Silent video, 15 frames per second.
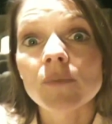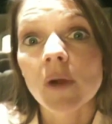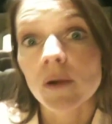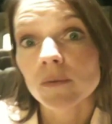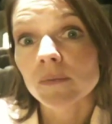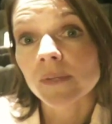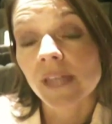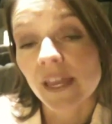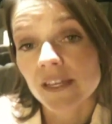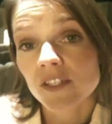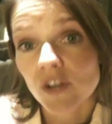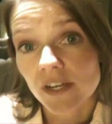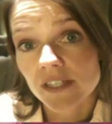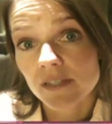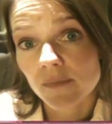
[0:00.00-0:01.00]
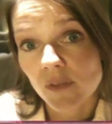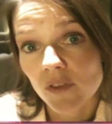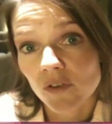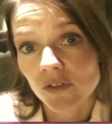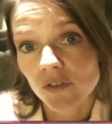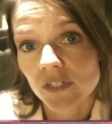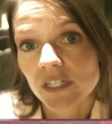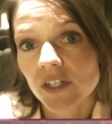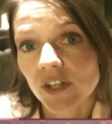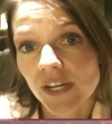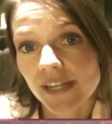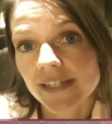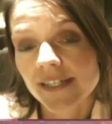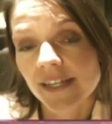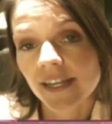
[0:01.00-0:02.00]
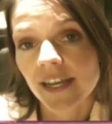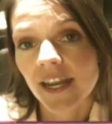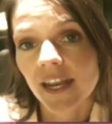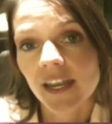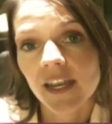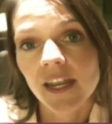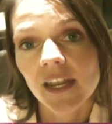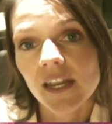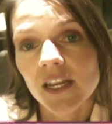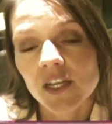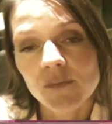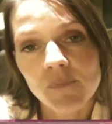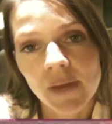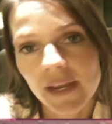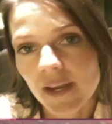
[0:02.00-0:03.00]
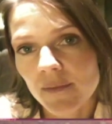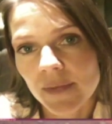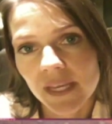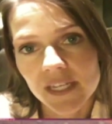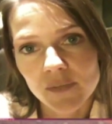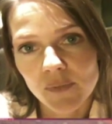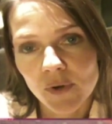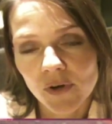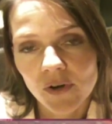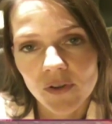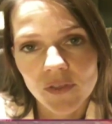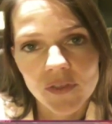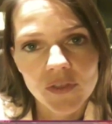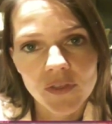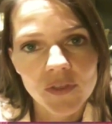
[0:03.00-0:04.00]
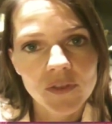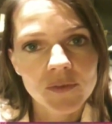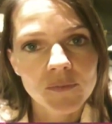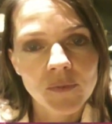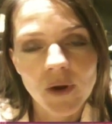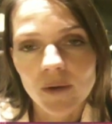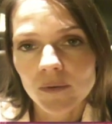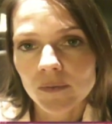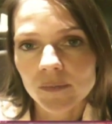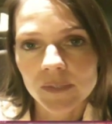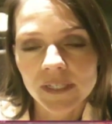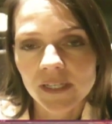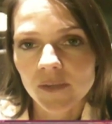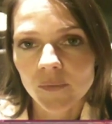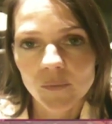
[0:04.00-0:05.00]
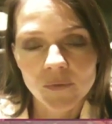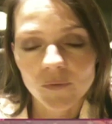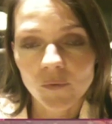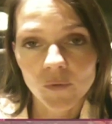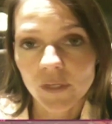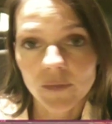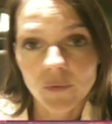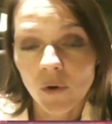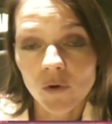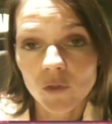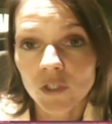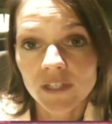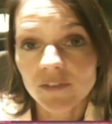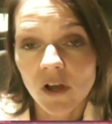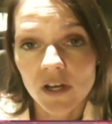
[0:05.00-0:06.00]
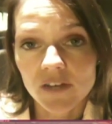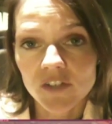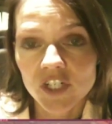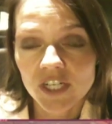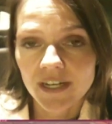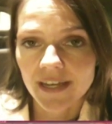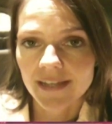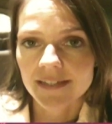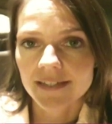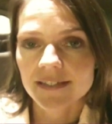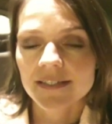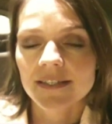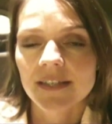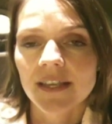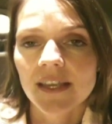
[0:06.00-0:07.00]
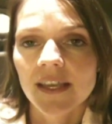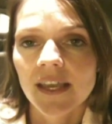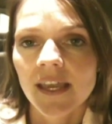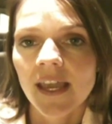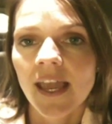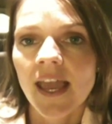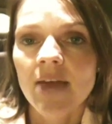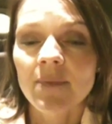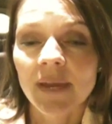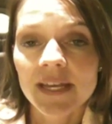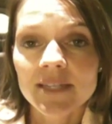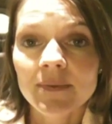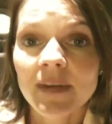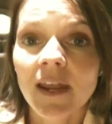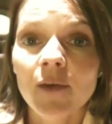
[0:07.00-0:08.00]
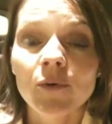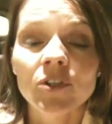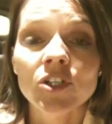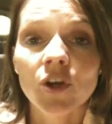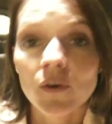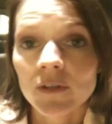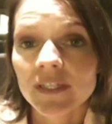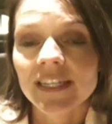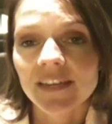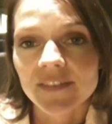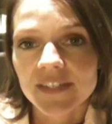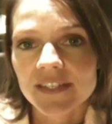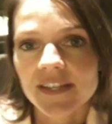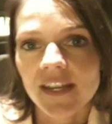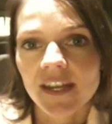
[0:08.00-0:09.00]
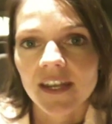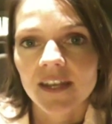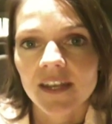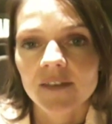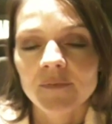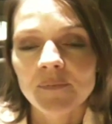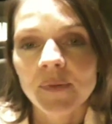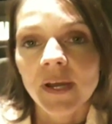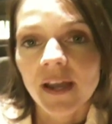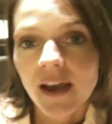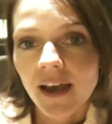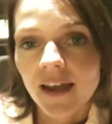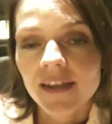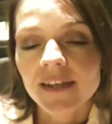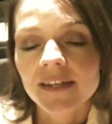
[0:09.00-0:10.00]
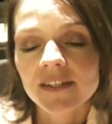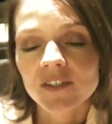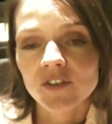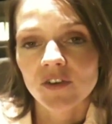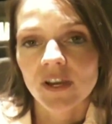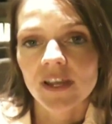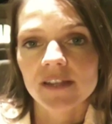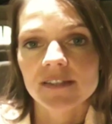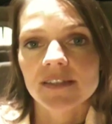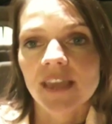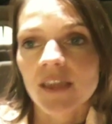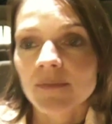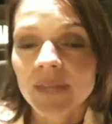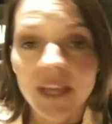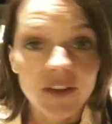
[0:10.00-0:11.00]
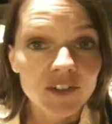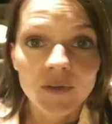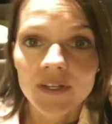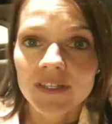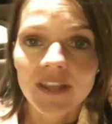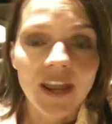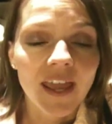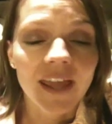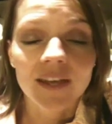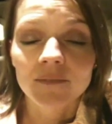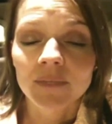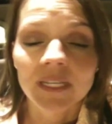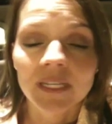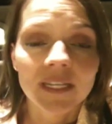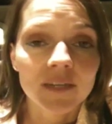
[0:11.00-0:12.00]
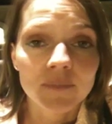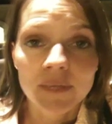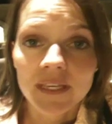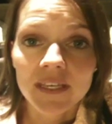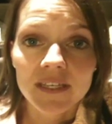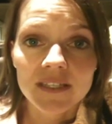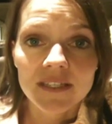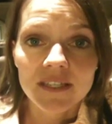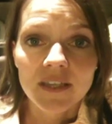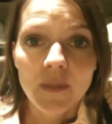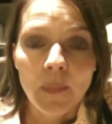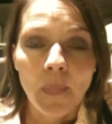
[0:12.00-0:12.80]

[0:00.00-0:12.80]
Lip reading: probably has trisomy 13 or 18 and might not make it to birth, probably won't live long if she does. And my husband and I were totally devastated, but God in His grace came down to us, and I had immediate peace.